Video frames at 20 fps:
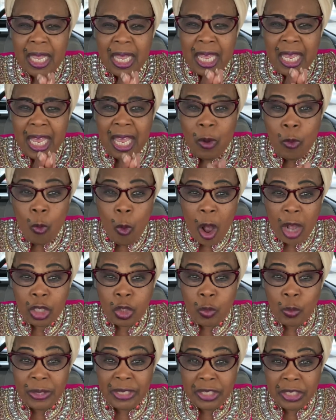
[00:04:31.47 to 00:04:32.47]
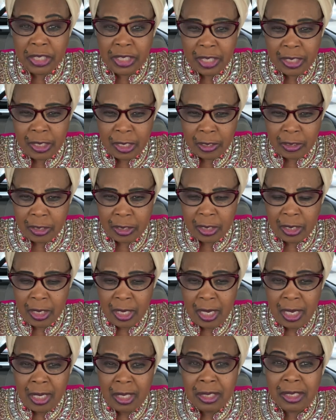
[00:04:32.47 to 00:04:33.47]
He walked with Jesus
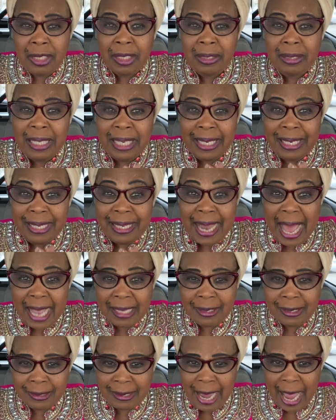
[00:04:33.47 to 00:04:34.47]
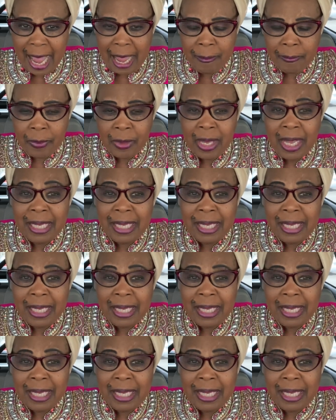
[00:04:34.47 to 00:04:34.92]
till the last time